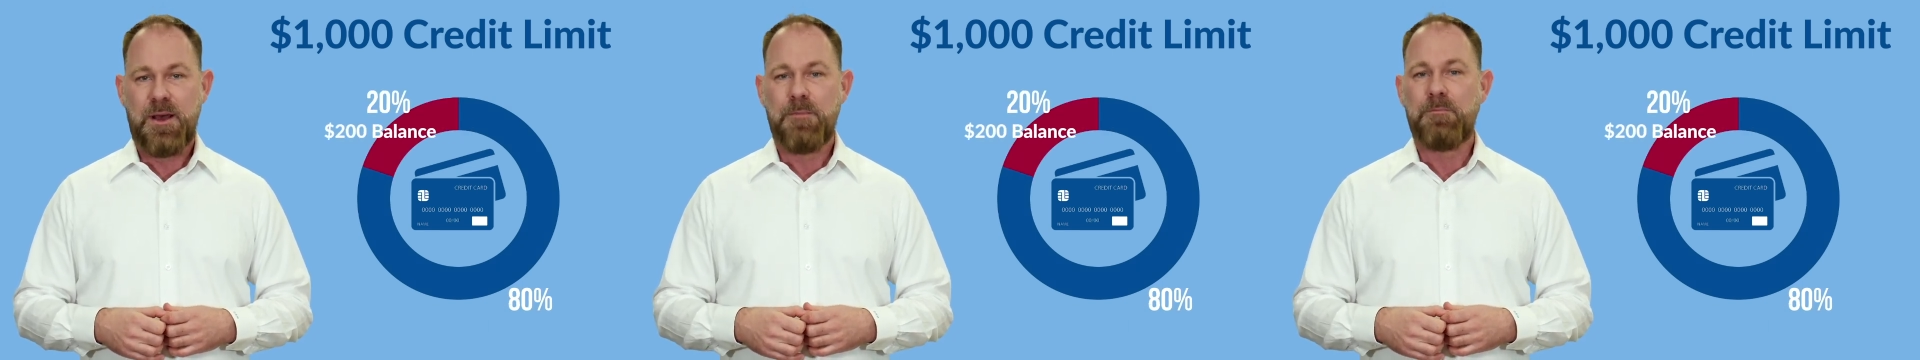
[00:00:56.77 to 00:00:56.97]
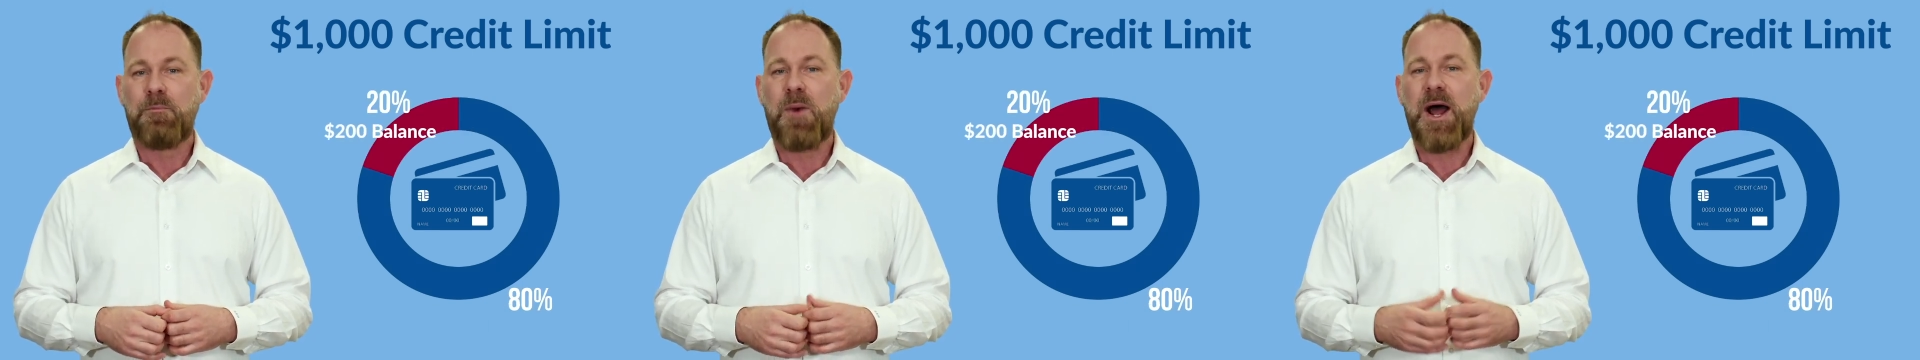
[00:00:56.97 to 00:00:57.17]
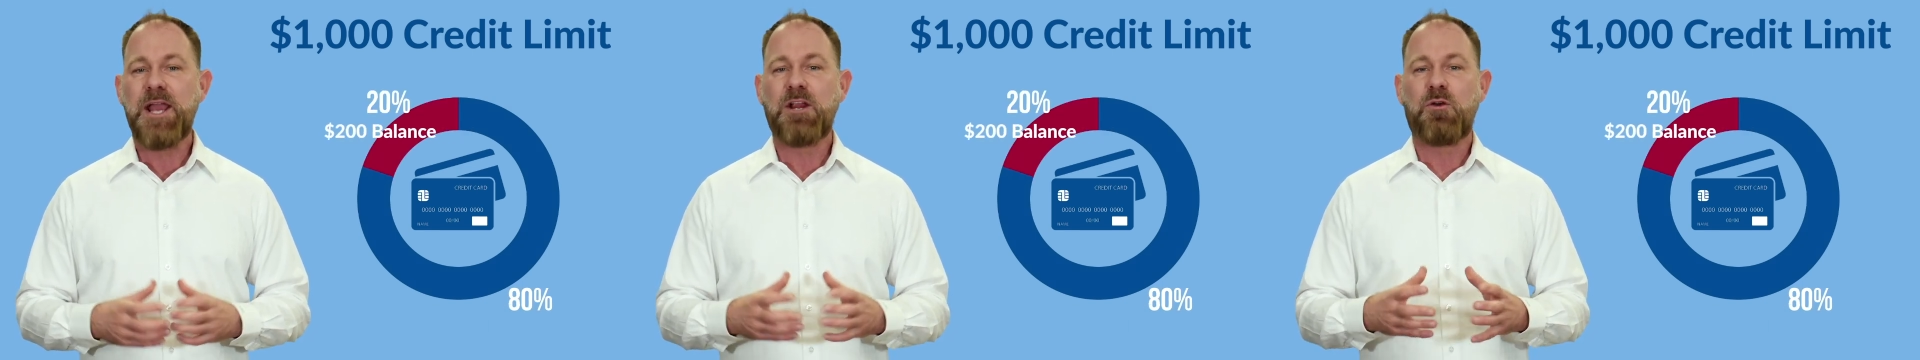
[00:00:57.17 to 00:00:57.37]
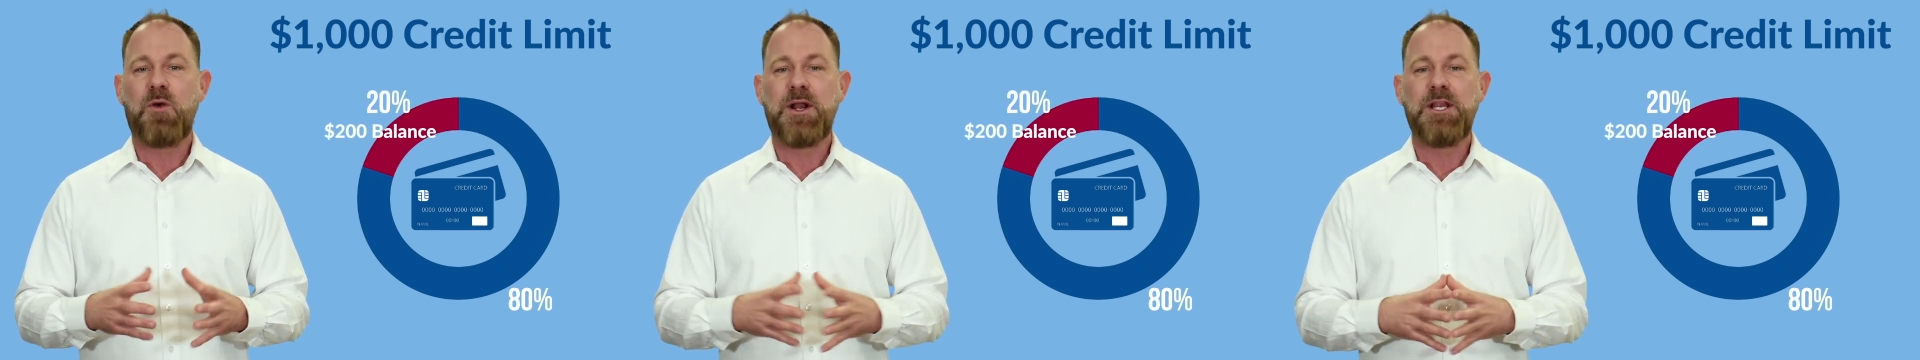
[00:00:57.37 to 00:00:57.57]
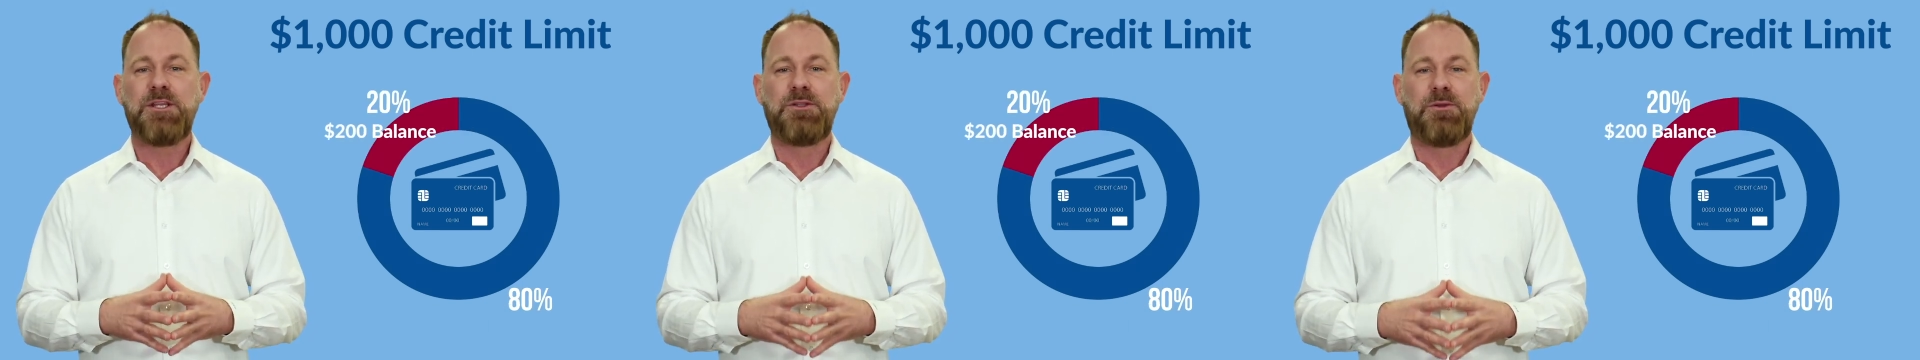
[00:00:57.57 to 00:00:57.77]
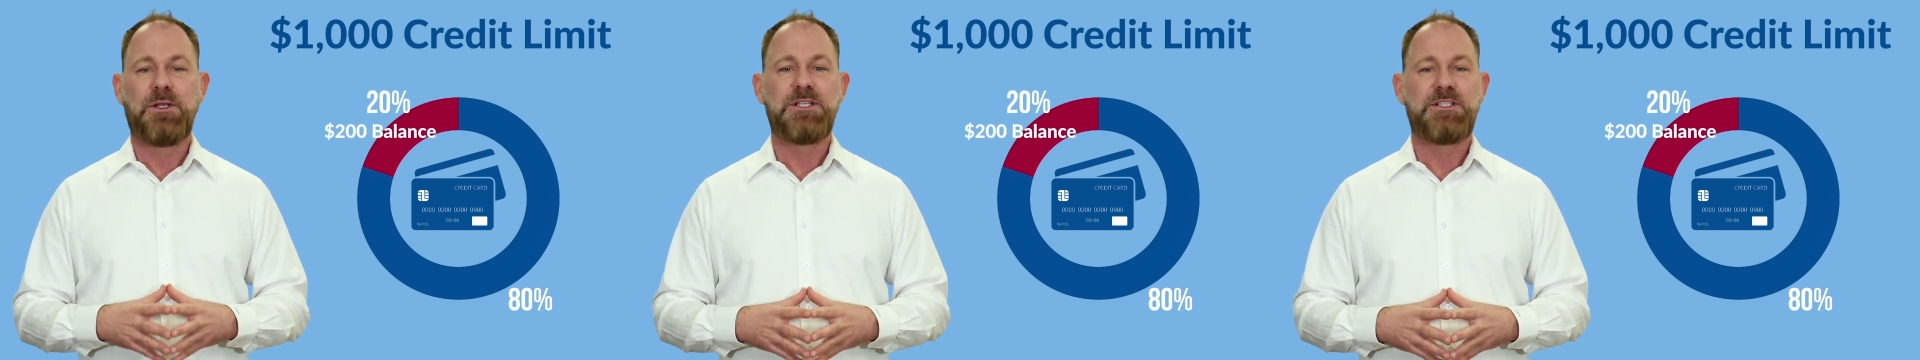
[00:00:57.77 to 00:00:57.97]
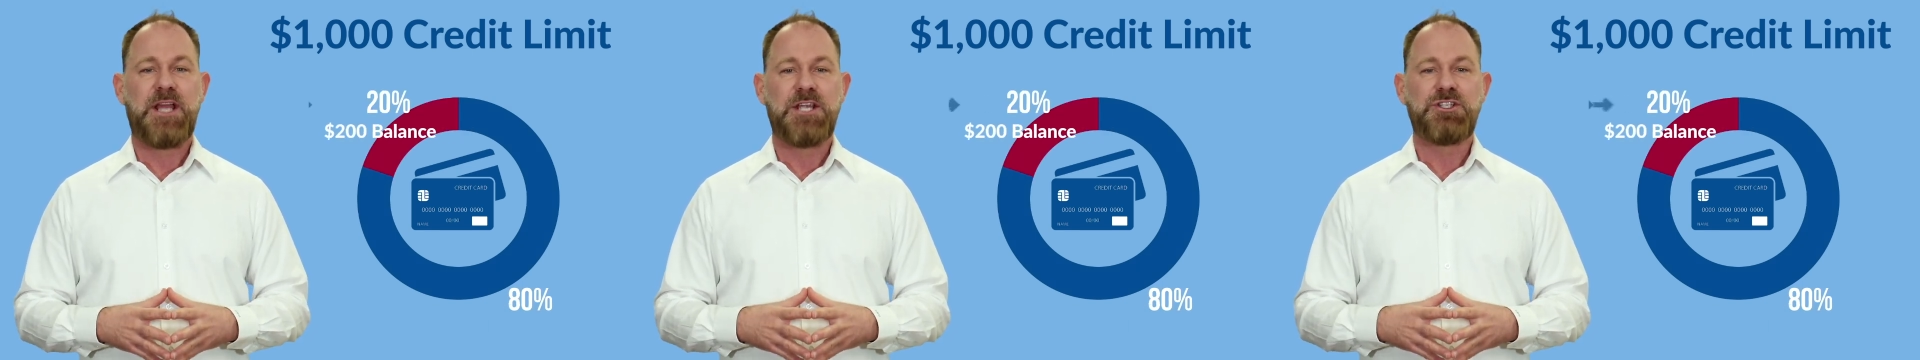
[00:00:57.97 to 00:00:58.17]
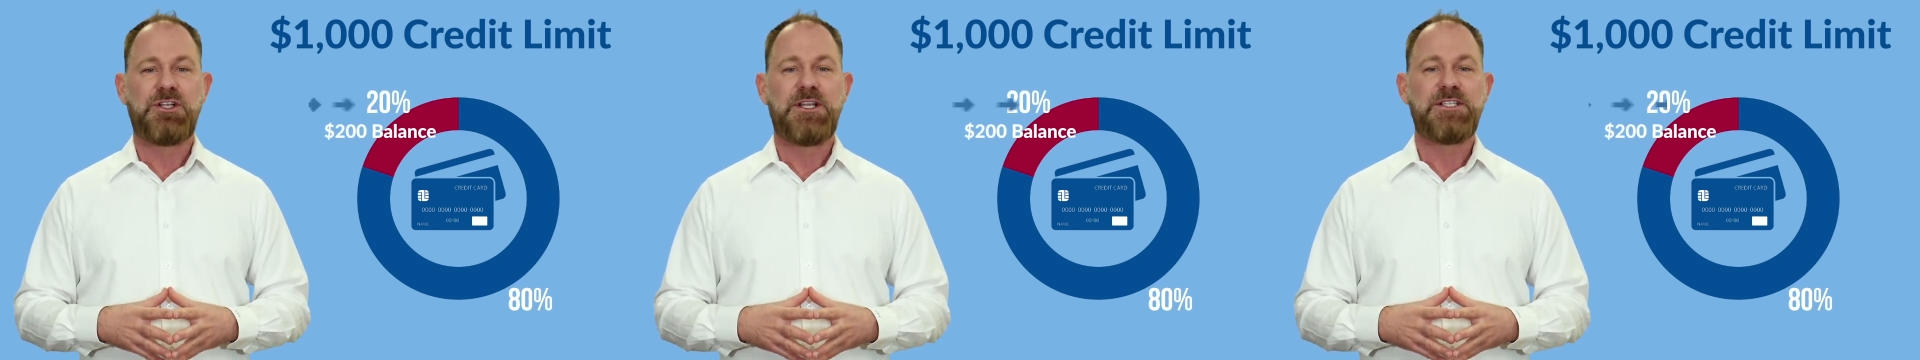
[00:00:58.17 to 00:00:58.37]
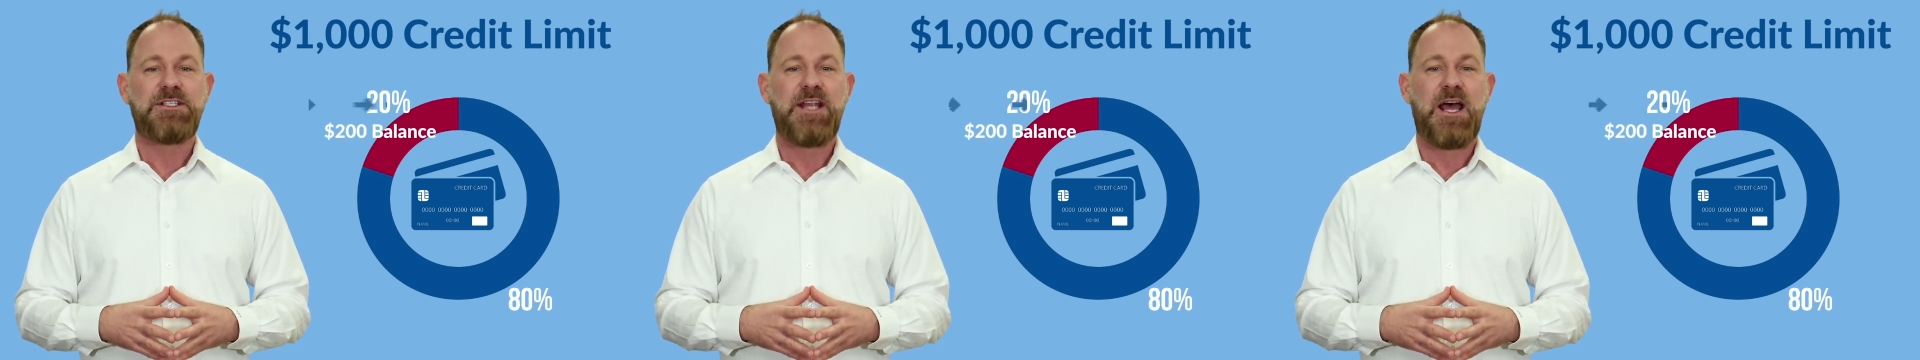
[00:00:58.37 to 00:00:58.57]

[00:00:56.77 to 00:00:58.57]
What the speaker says: my credit utilization is